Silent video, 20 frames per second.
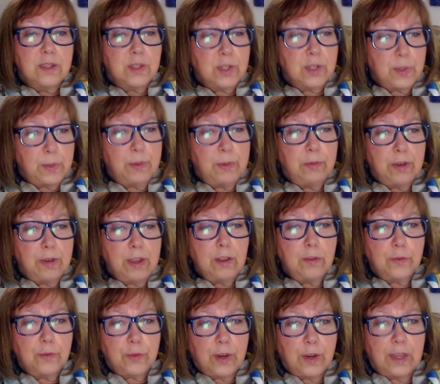be real
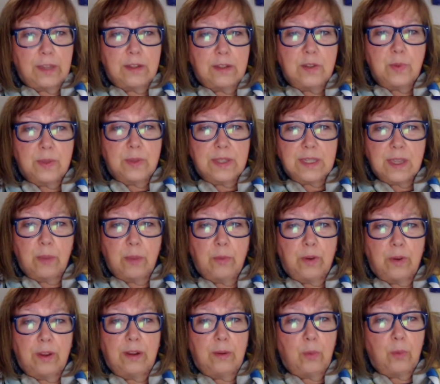friends with
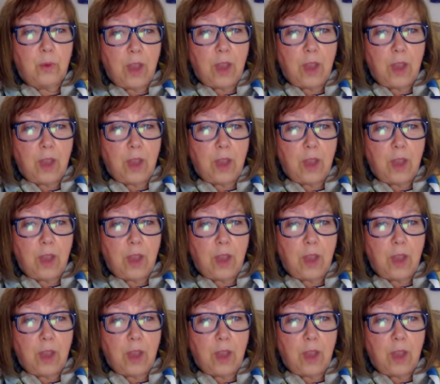someone,